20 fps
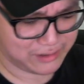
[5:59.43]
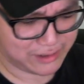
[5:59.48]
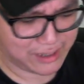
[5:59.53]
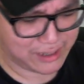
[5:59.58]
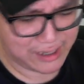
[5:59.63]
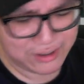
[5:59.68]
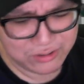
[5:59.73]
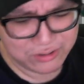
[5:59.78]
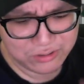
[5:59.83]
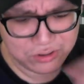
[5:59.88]

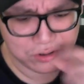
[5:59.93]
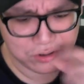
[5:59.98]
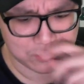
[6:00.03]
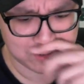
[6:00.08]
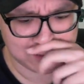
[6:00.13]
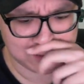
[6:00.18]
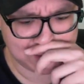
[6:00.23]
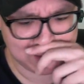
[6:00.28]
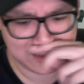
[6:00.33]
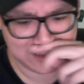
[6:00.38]
I don't know.
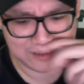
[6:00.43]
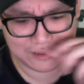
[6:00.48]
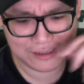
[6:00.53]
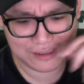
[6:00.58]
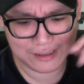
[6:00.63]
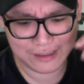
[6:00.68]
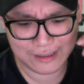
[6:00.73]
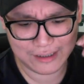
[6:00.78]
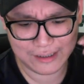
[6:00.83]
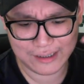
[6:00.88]

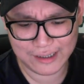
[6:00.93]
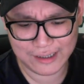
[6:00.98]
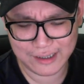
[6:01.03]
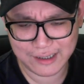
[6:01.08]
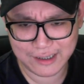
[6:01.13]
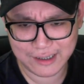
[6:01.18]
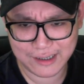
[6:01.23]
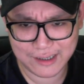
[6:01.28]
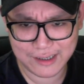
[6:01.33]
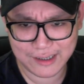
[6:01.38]

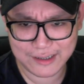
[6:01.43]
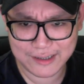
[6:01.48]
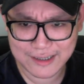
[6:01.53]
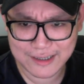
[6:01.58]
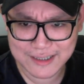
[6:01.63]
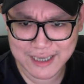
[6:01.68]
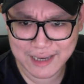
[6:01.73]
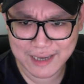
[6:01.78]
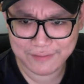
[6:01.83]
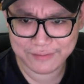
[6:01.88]
It
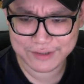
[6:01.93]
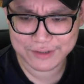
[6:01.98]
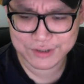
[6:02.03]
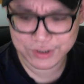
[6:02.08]
does have a